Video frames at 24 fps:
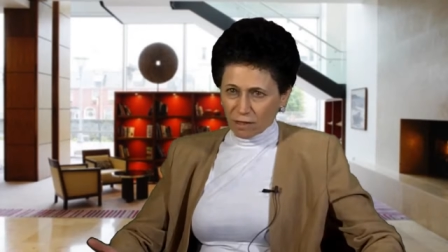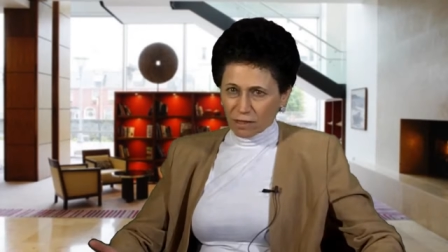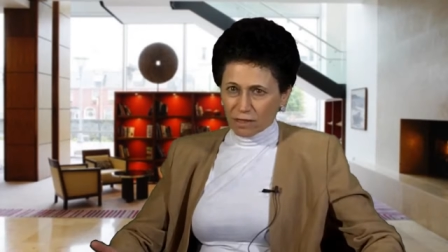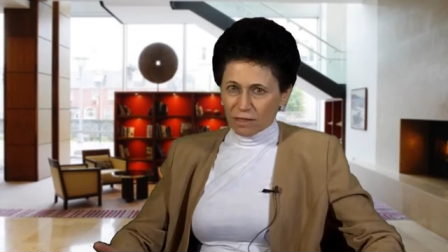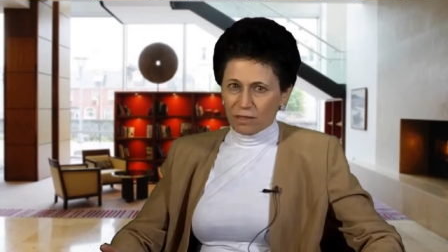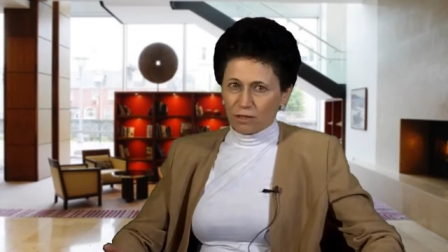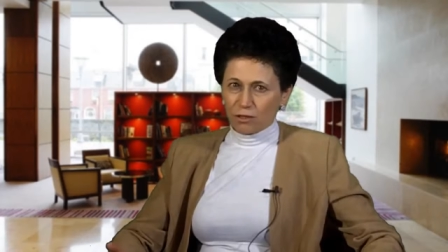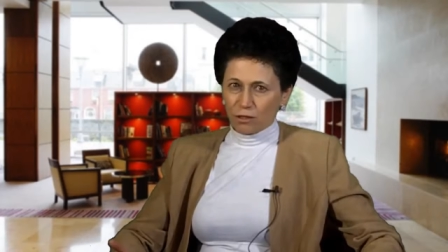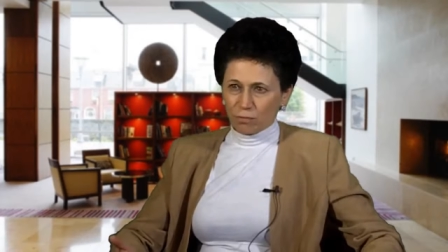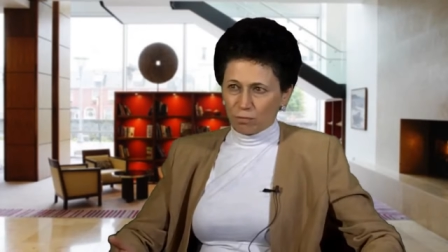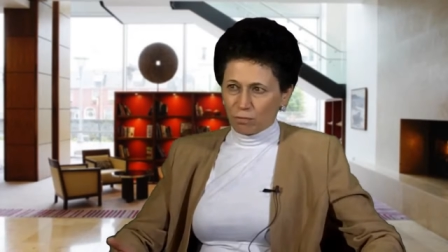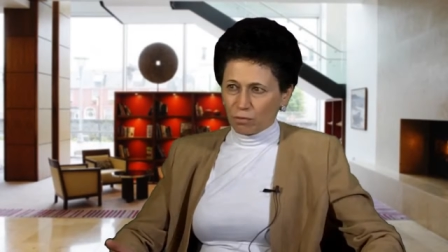
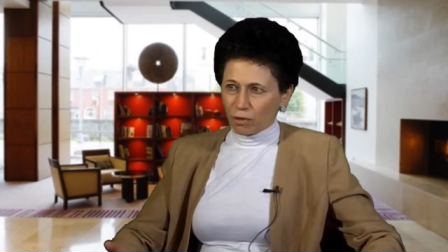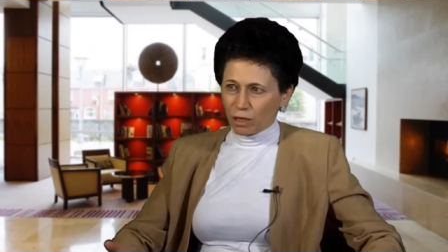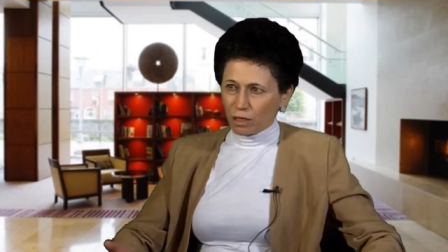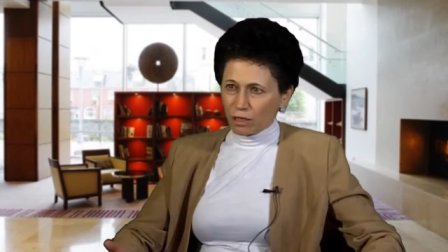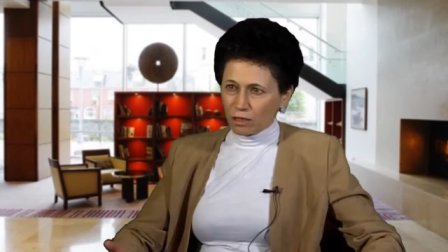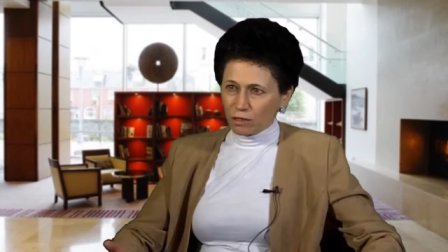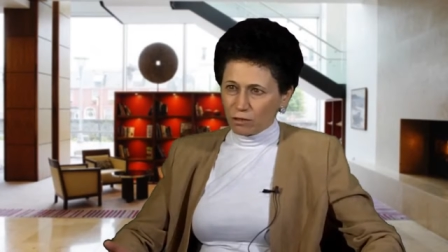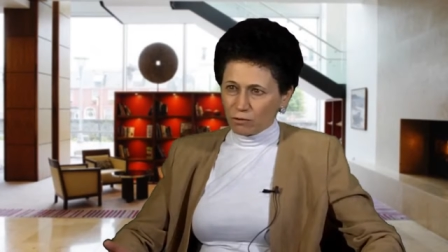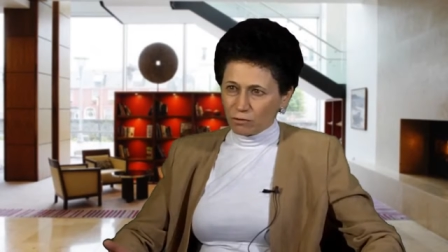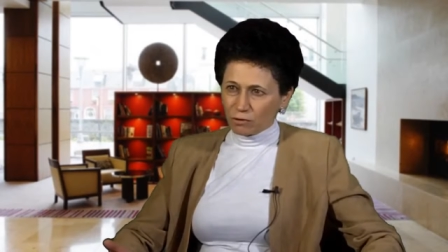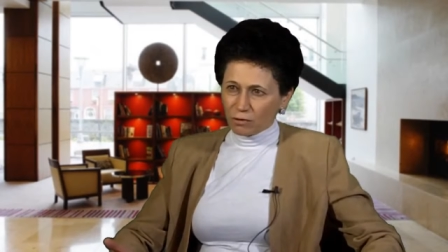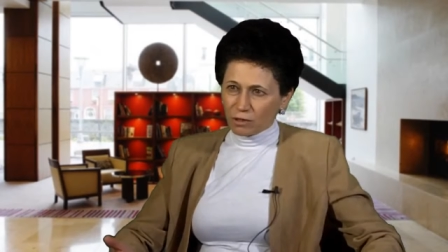What is the
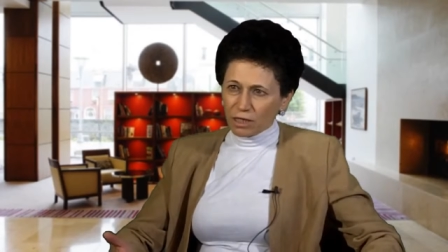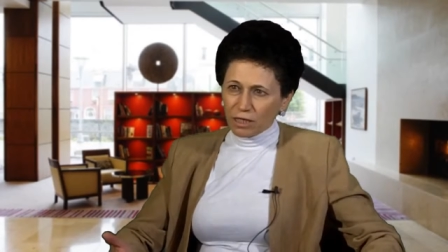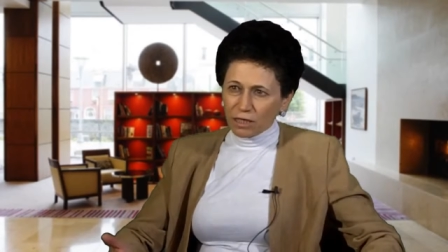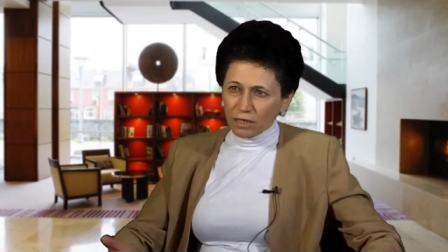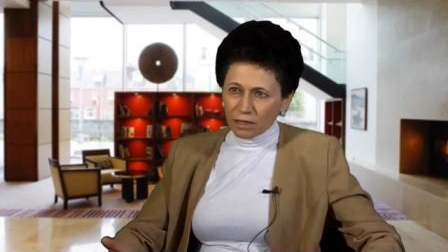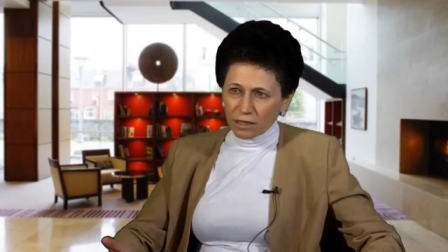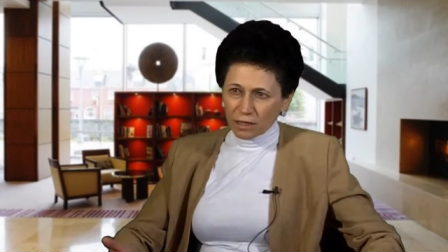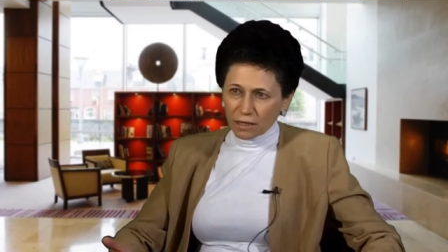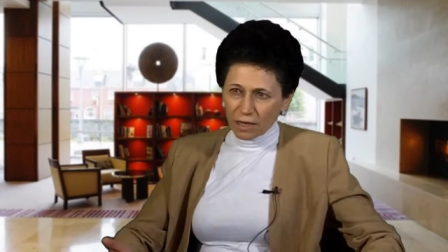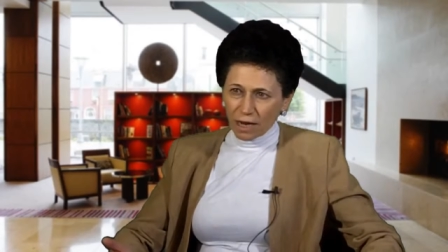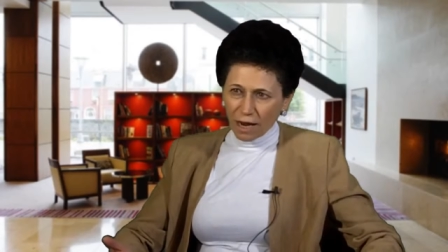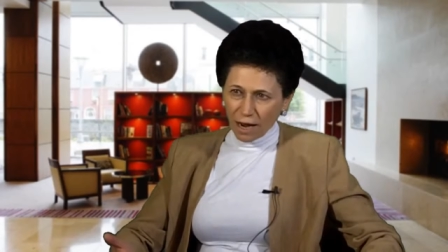point to
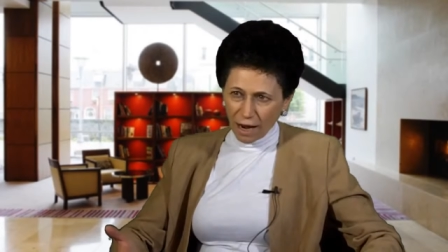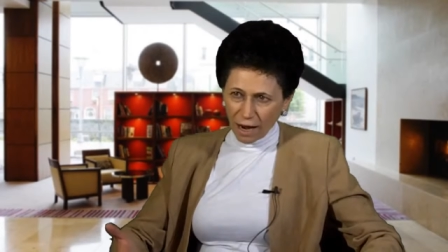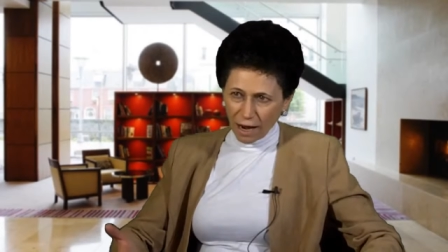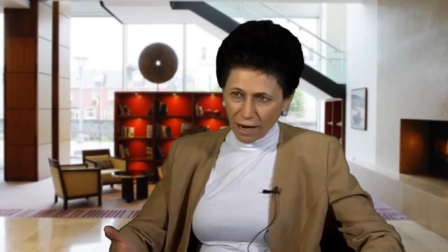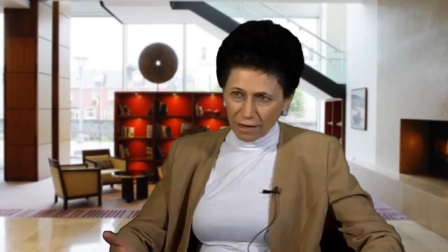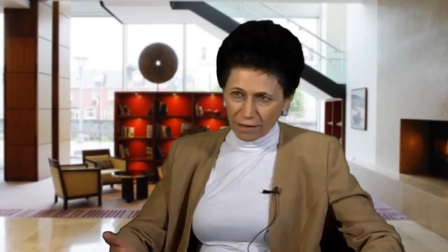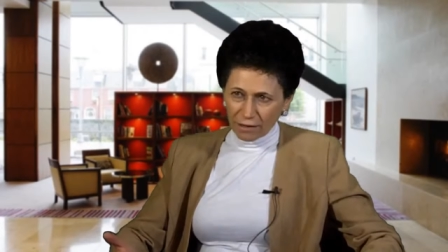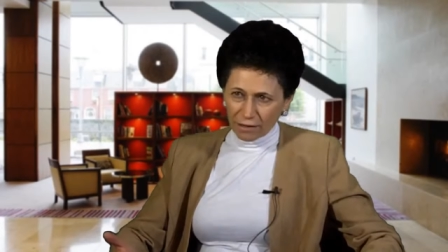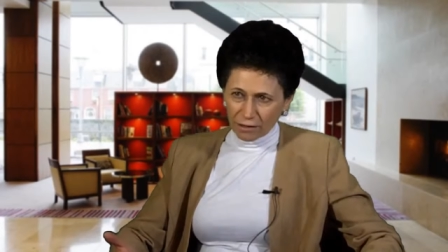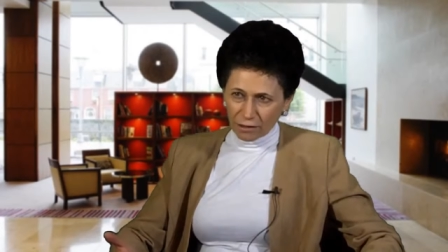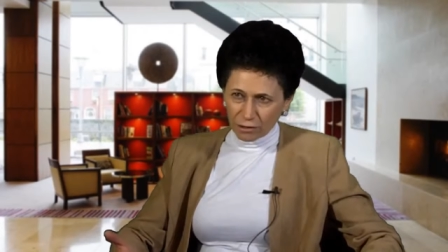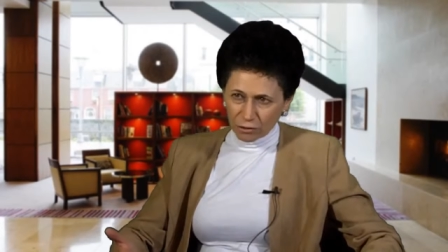really
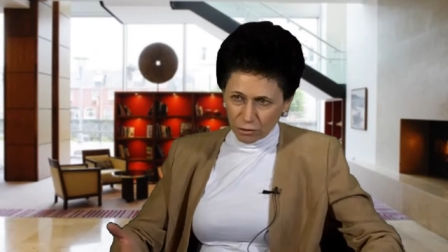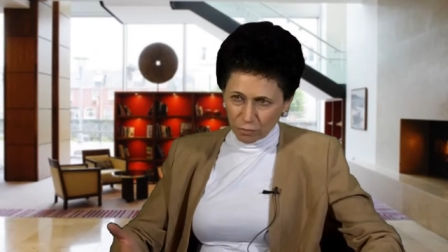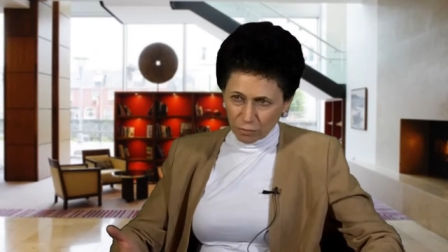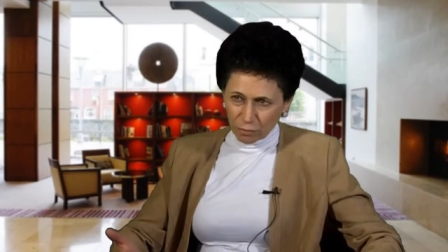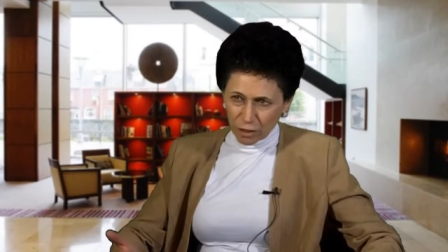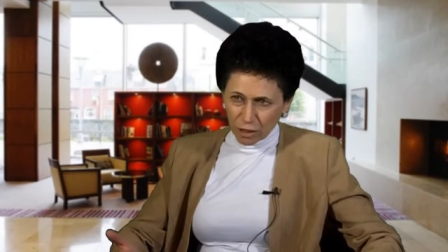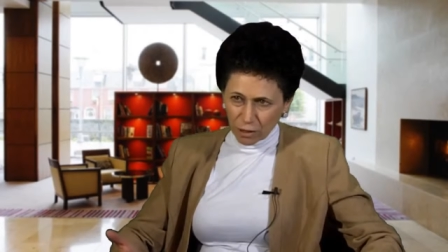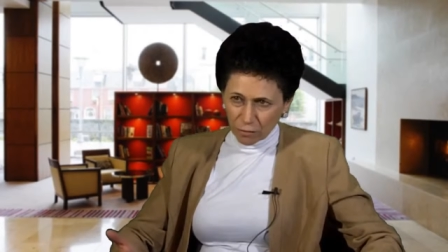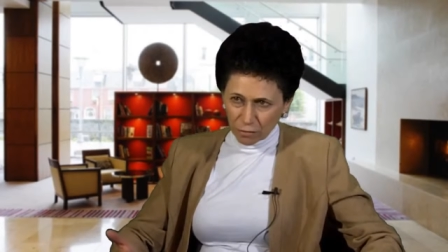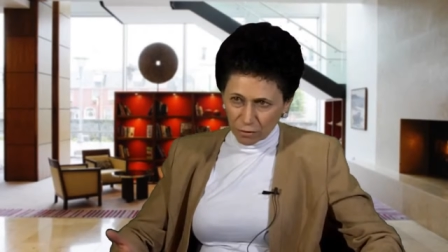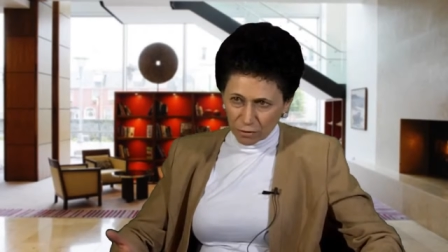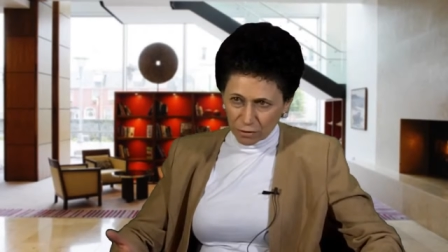hire good
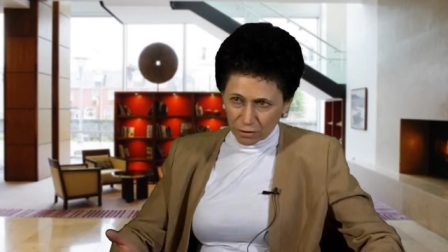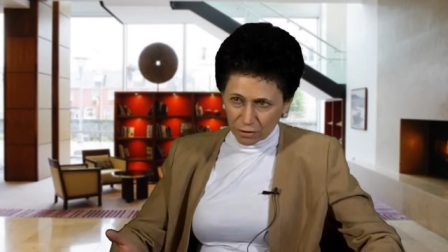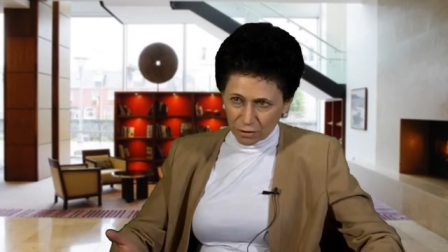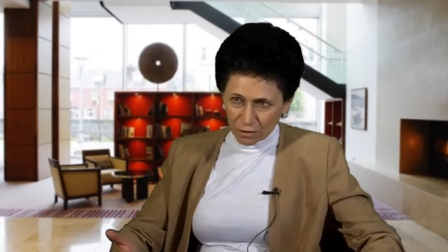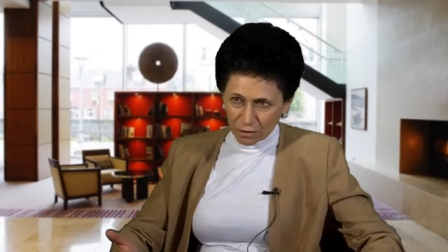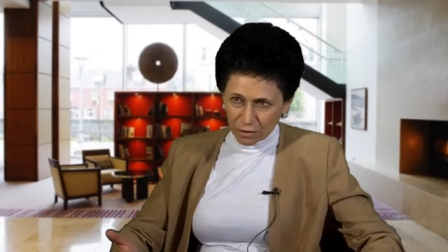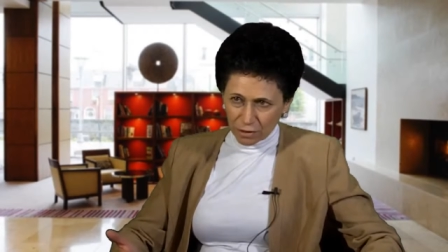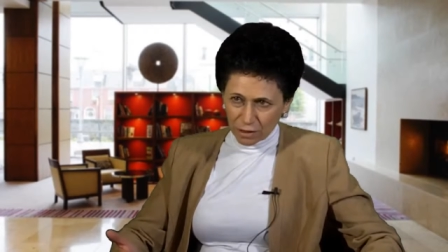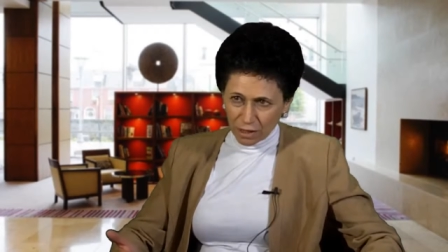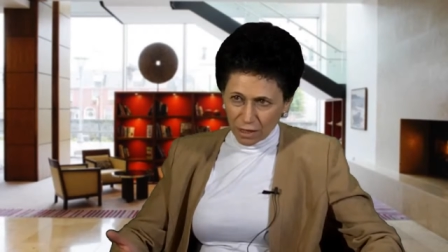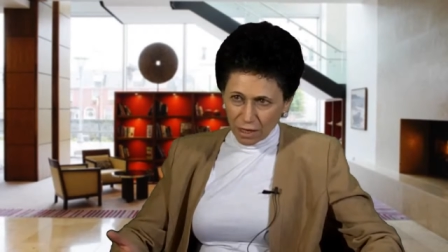people?